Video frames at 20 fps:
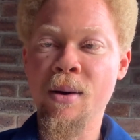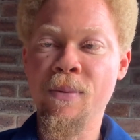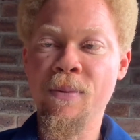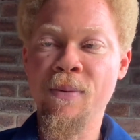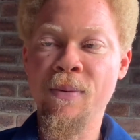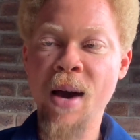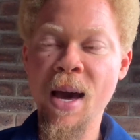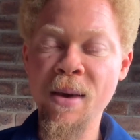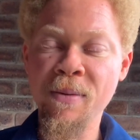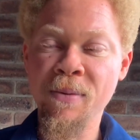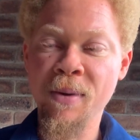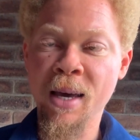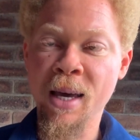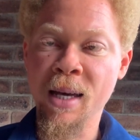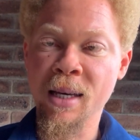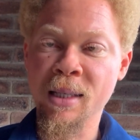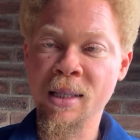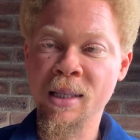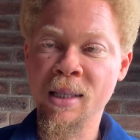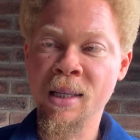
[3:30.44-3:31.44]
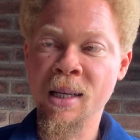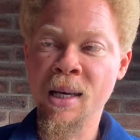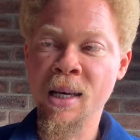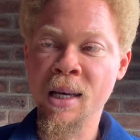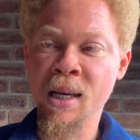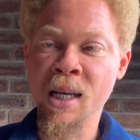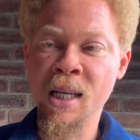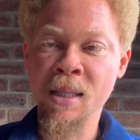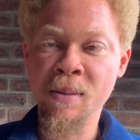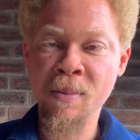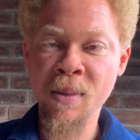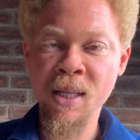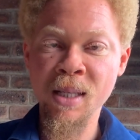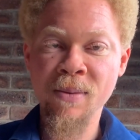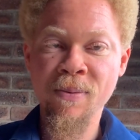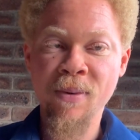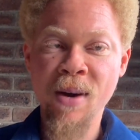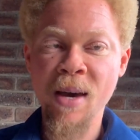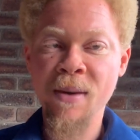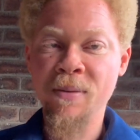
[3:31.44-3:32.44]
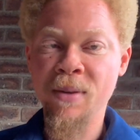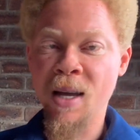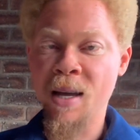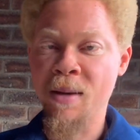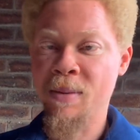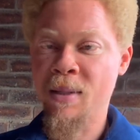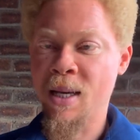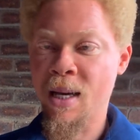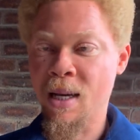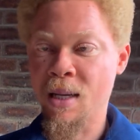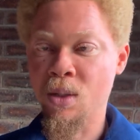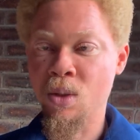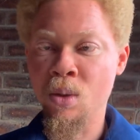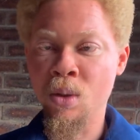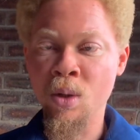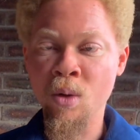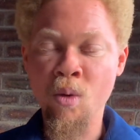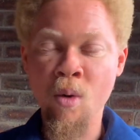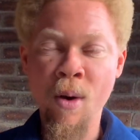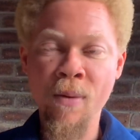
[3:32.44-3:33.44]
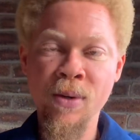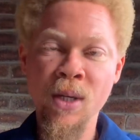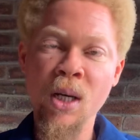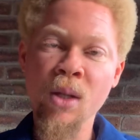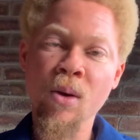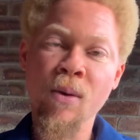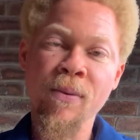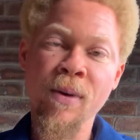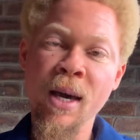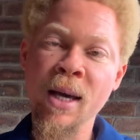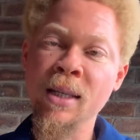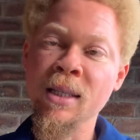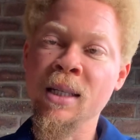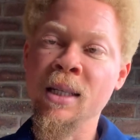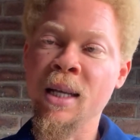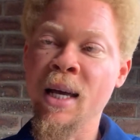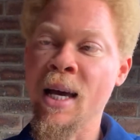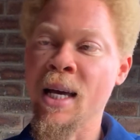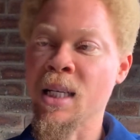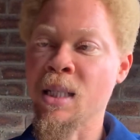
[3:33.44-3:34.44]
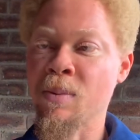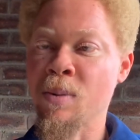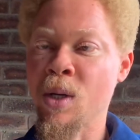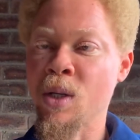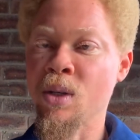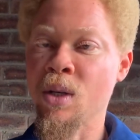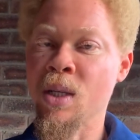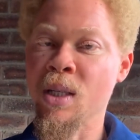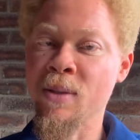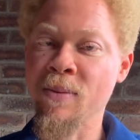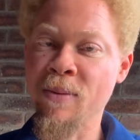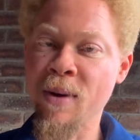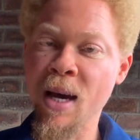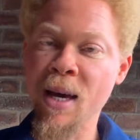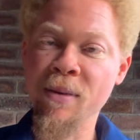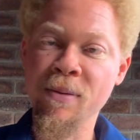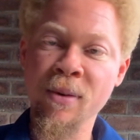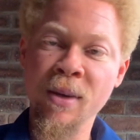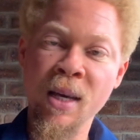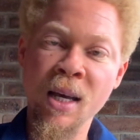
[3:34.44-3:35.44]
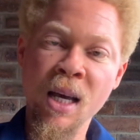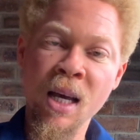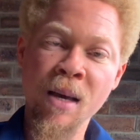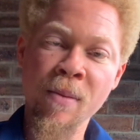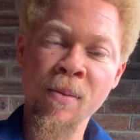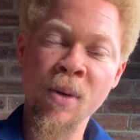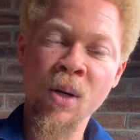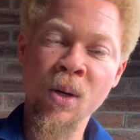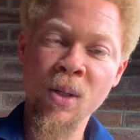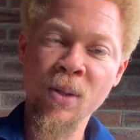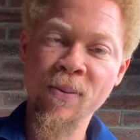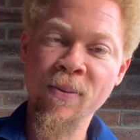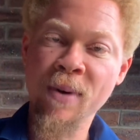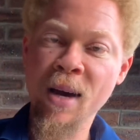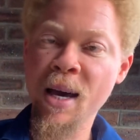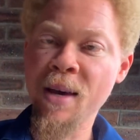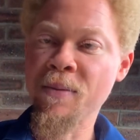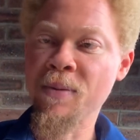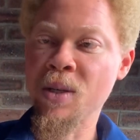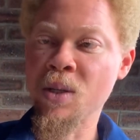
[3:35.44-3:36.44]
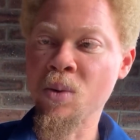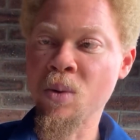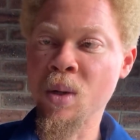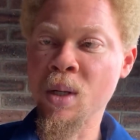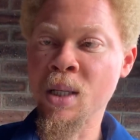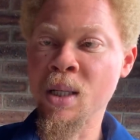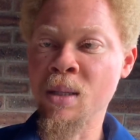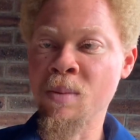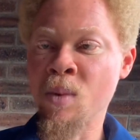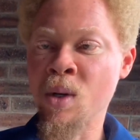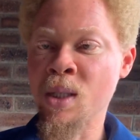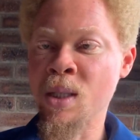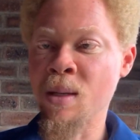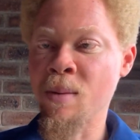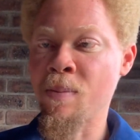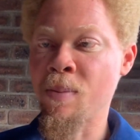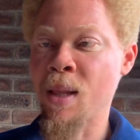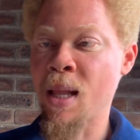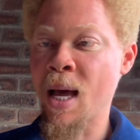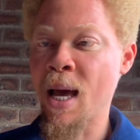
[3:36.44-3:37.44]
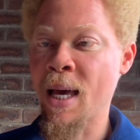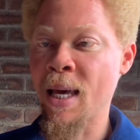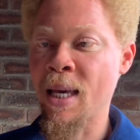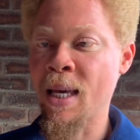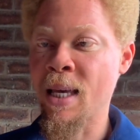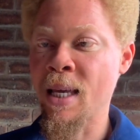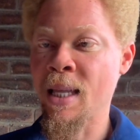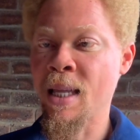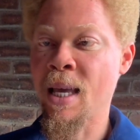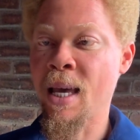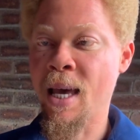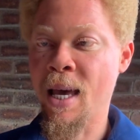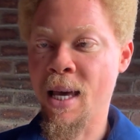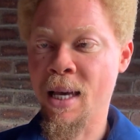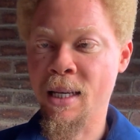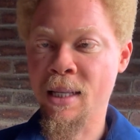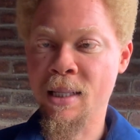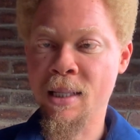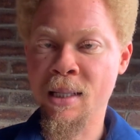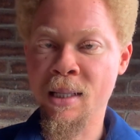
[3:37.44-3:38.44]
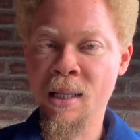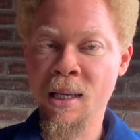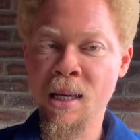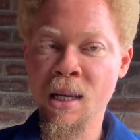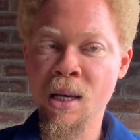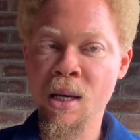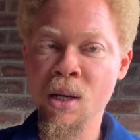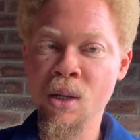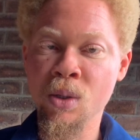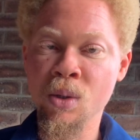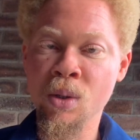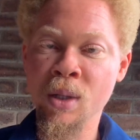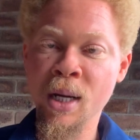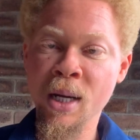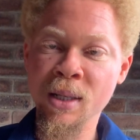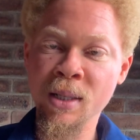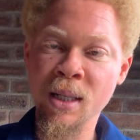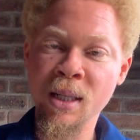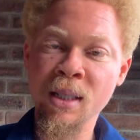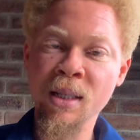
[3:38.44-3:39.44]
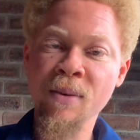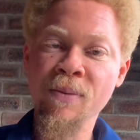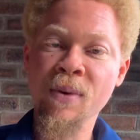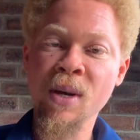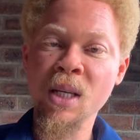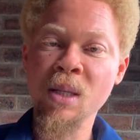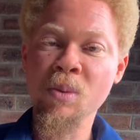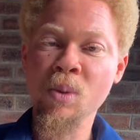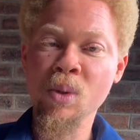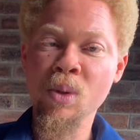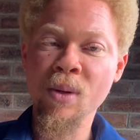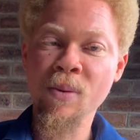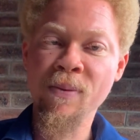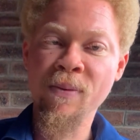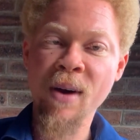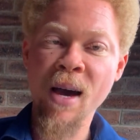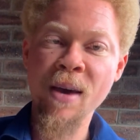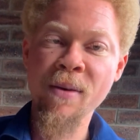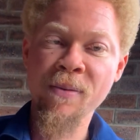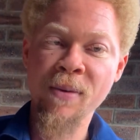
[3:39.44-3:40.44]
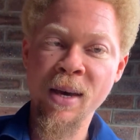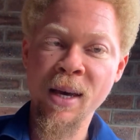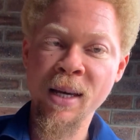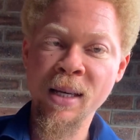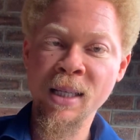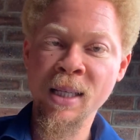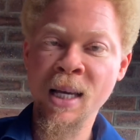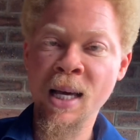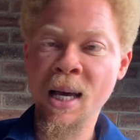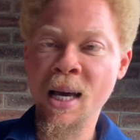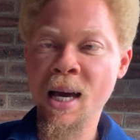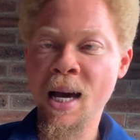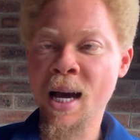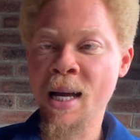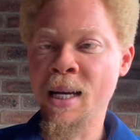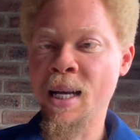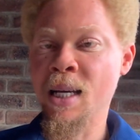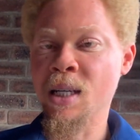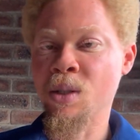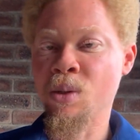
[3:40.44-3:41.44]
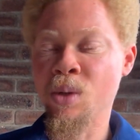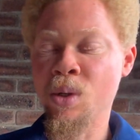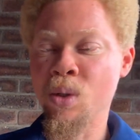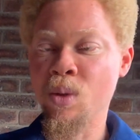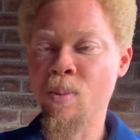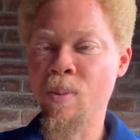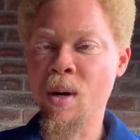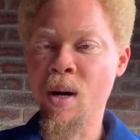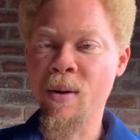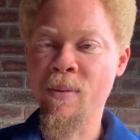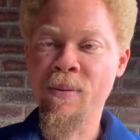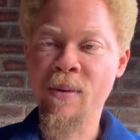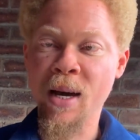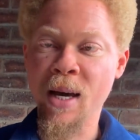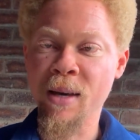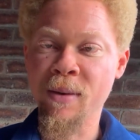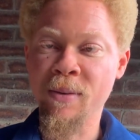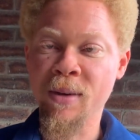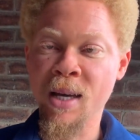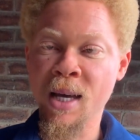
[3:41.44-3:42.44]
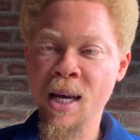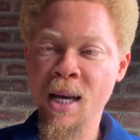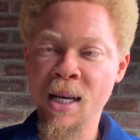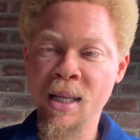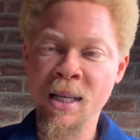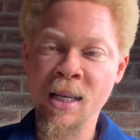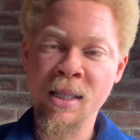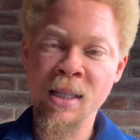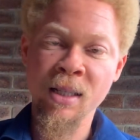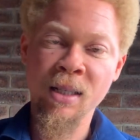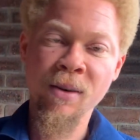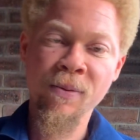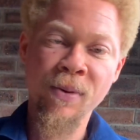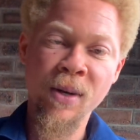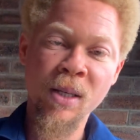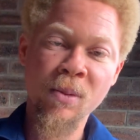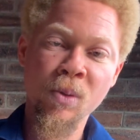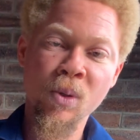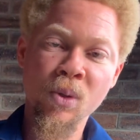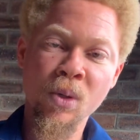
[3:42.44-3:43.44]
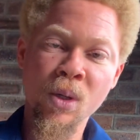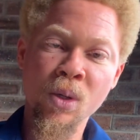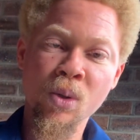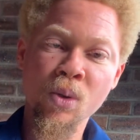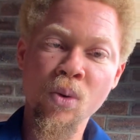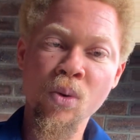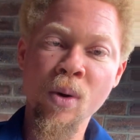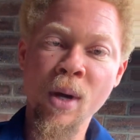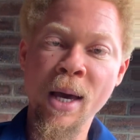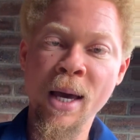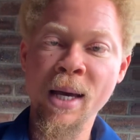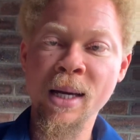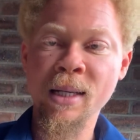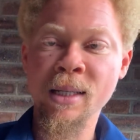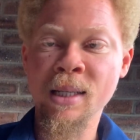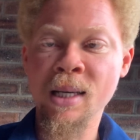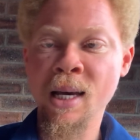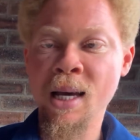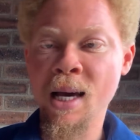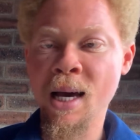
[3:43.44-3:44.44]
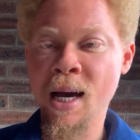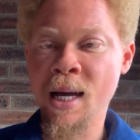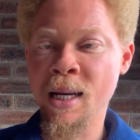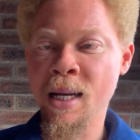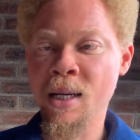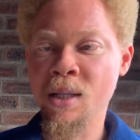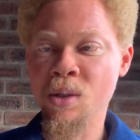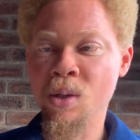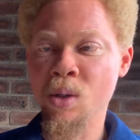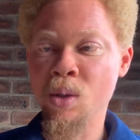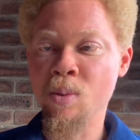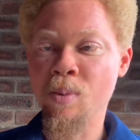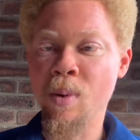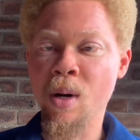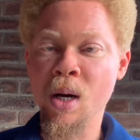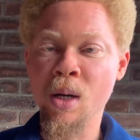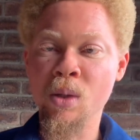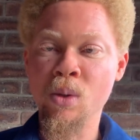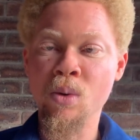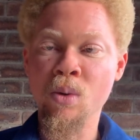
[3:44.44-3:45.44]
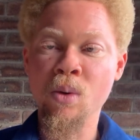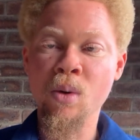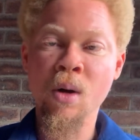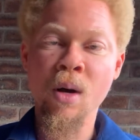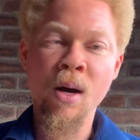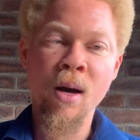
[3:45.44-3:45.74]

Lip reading: 5x, it means 5 times x. So the coefficient of x in that expression is 5, because 5 is what is multiplying x. So there is a difference between 5x and x raised to power 5. There's a difference between 2x and x raised to power 2.